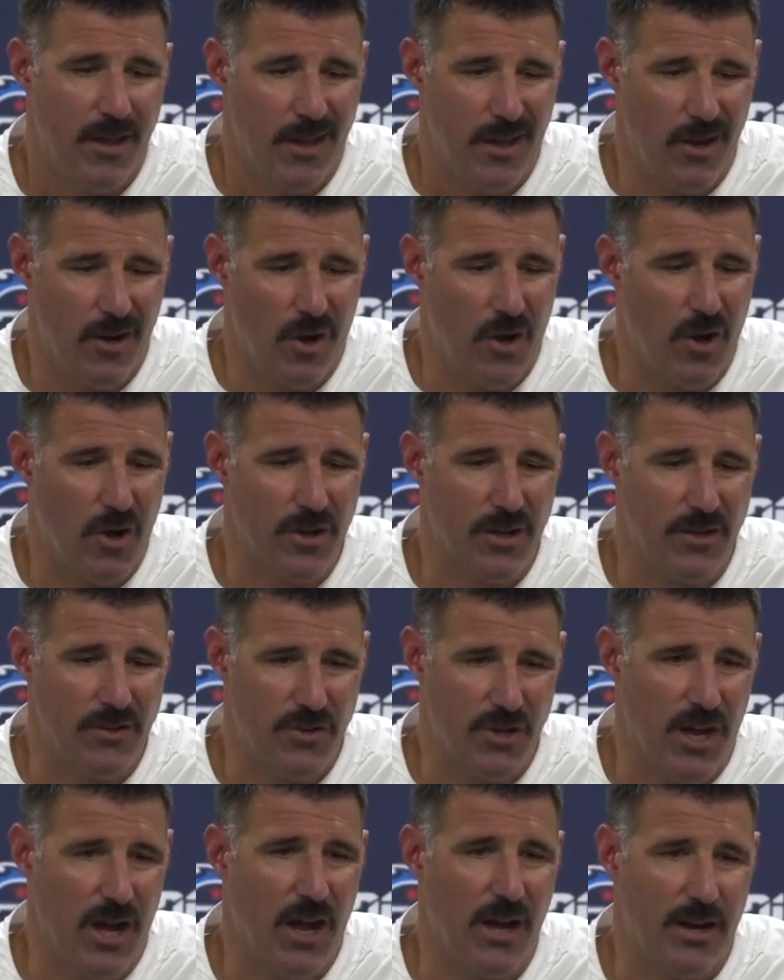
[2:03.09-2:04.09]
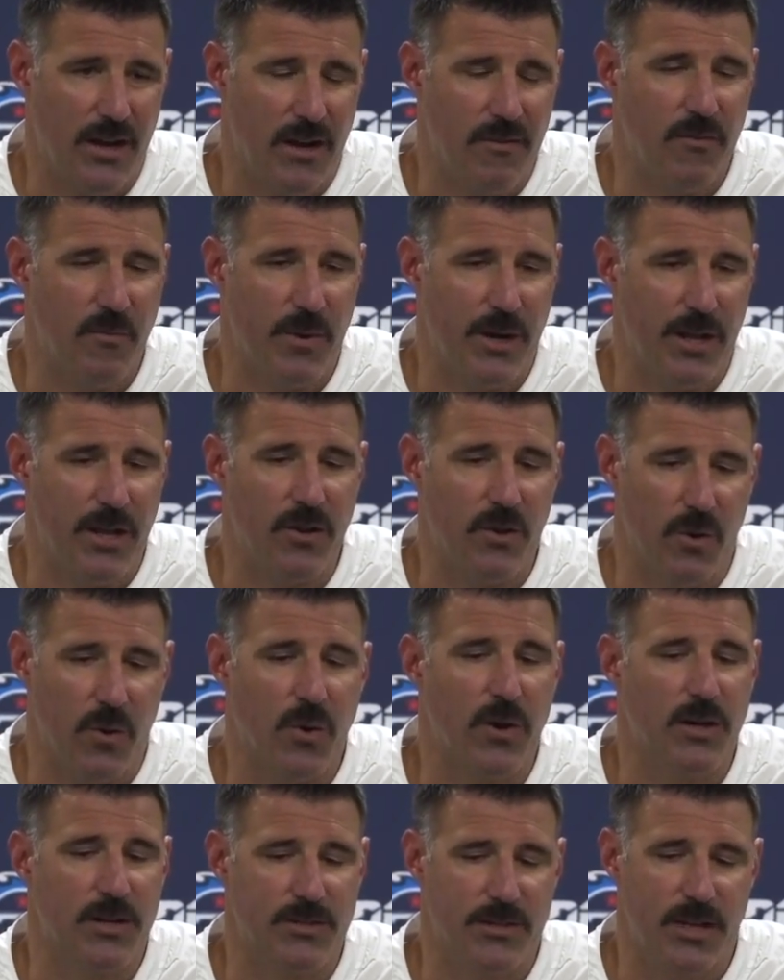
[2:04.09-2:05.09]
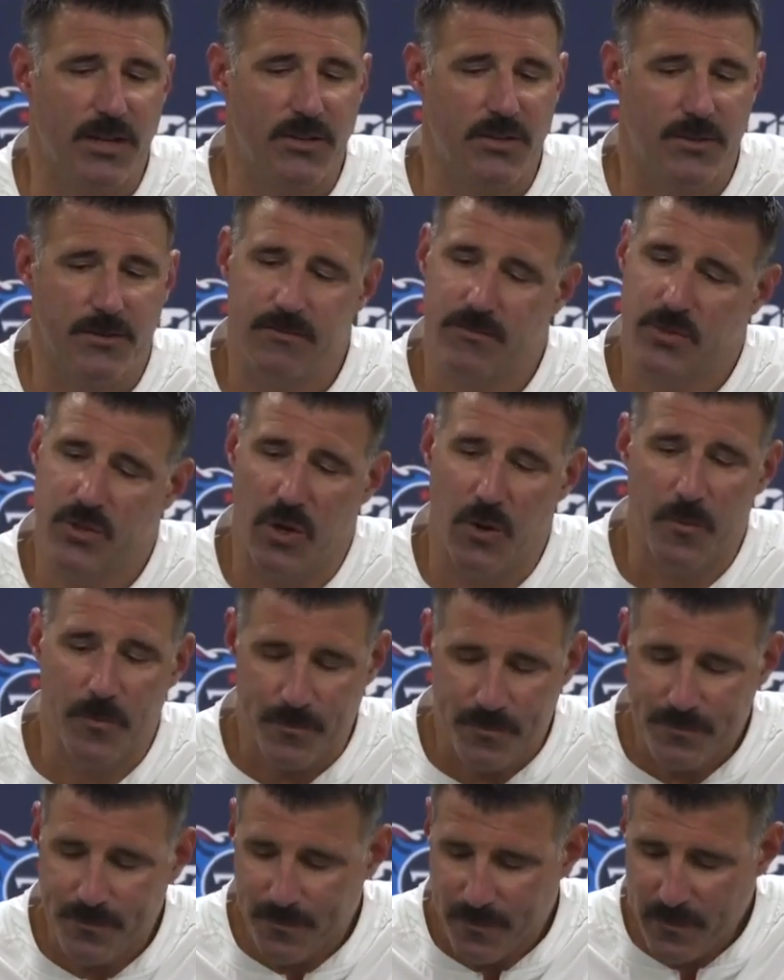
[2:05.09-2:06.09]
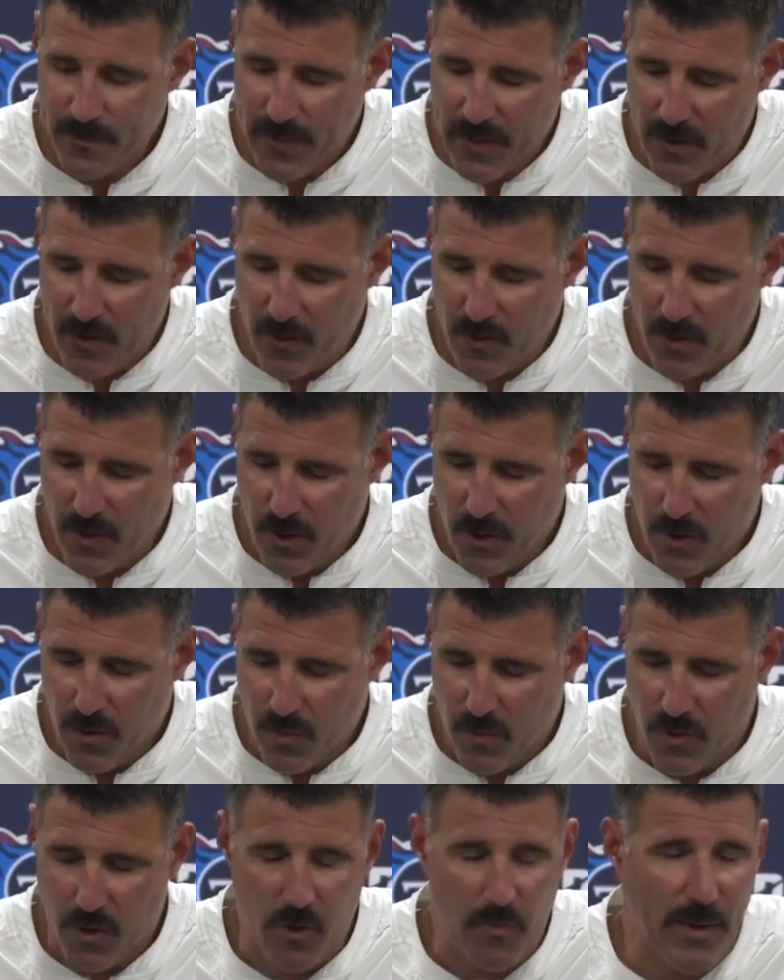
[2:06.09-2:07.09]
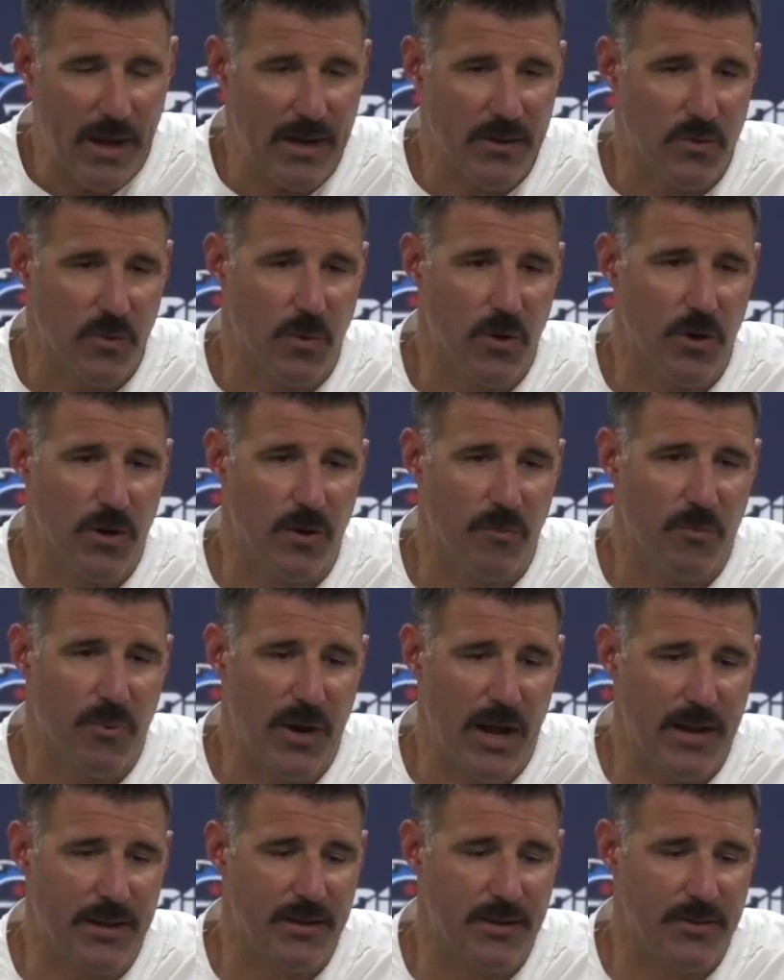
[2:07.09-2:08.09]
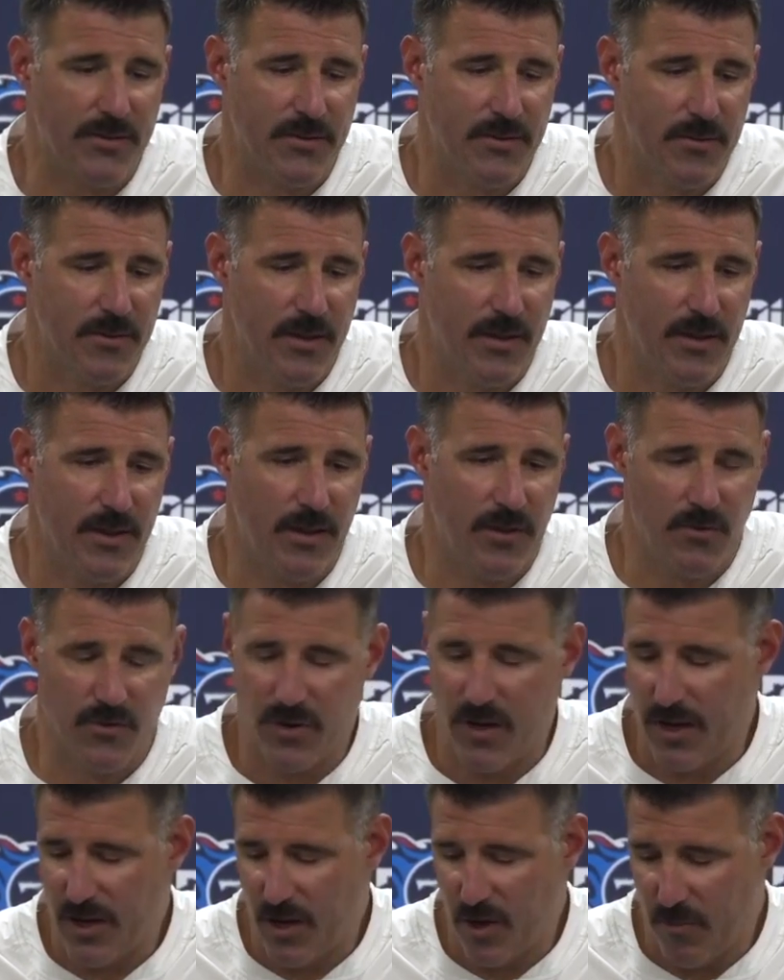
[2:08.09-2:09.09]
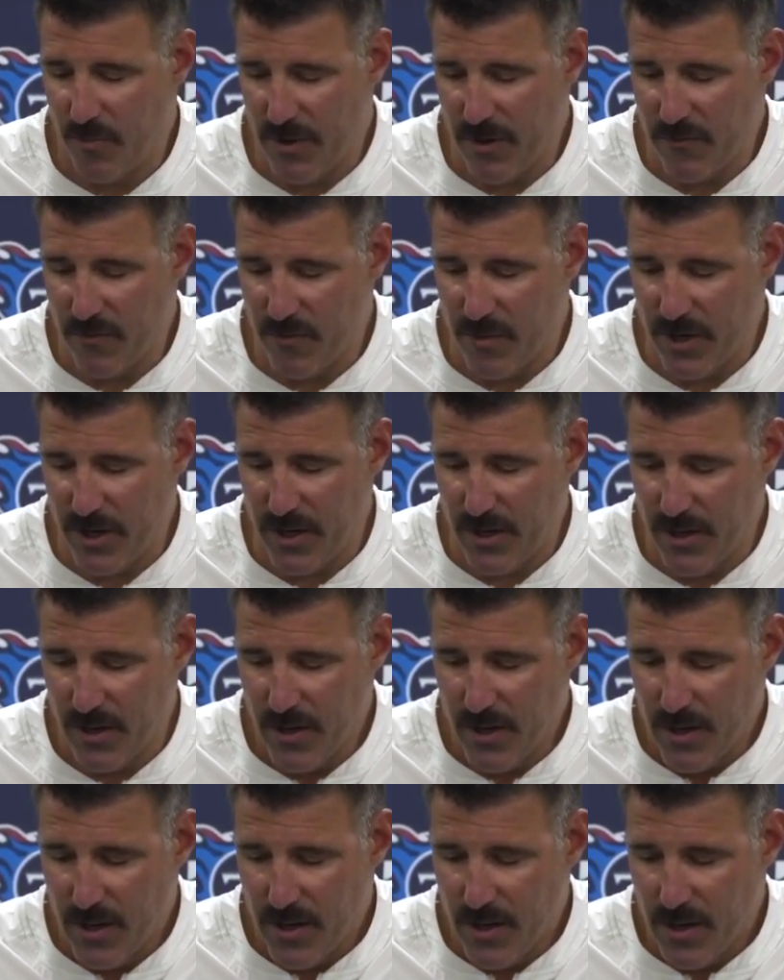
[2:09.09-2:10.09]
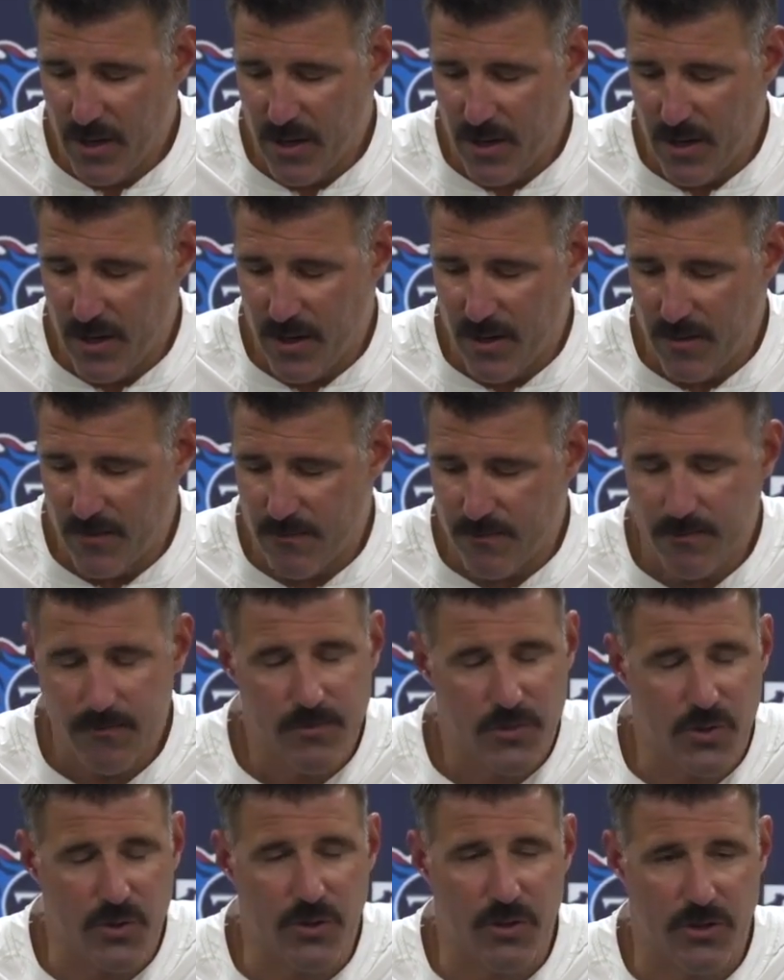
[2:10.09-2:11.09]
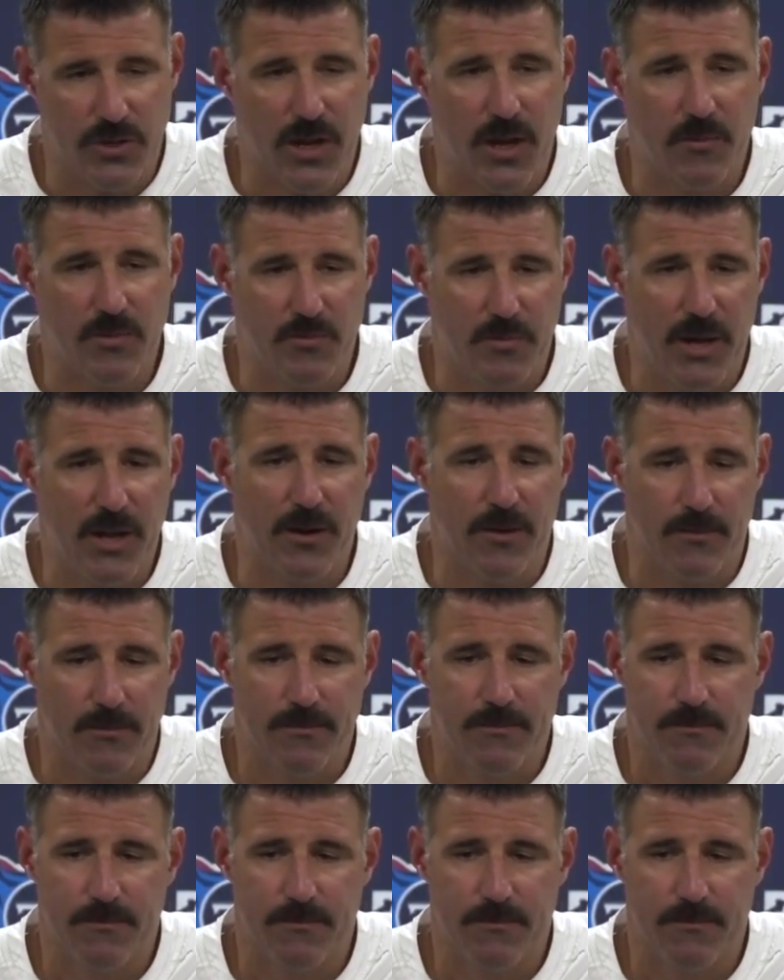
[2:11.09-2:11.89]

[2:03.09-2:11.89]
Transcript: in, in Alk and John and everybody in the organization. So you know, we'll go back to work and practice and, and try to help everybody um, do their jobs better.